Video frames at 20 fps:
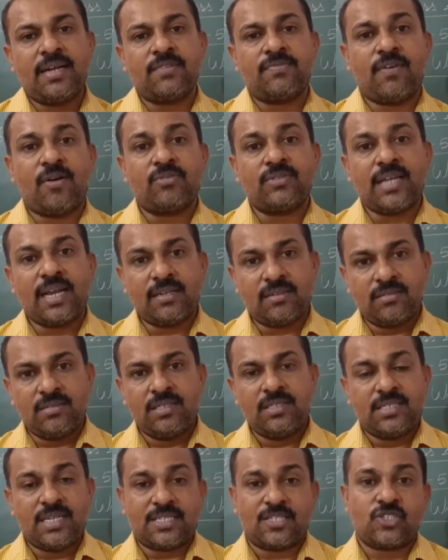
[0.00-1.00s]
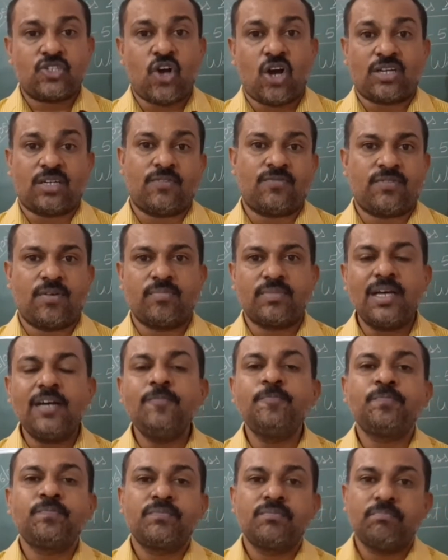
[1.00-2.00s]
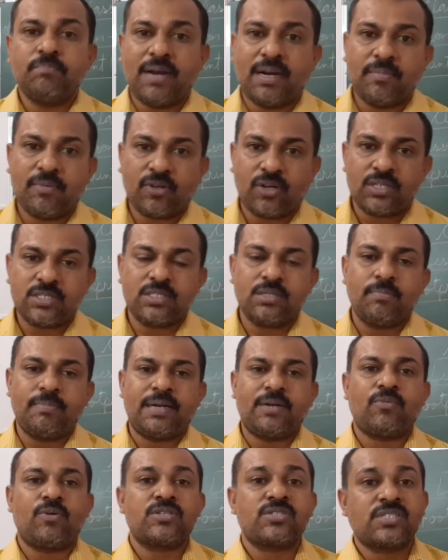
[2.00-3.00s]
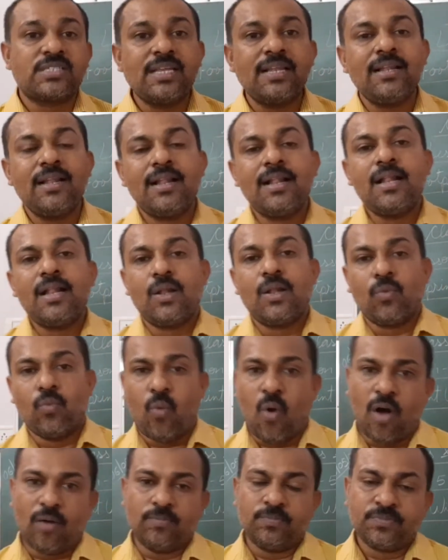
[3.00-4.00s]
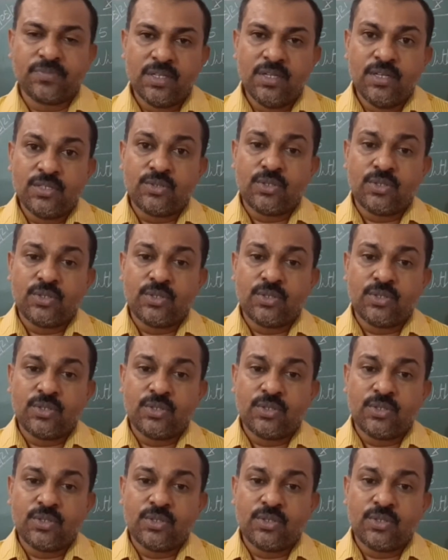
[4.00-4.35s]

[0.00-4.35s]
and found that he just got up from the bed because the bed was still warm.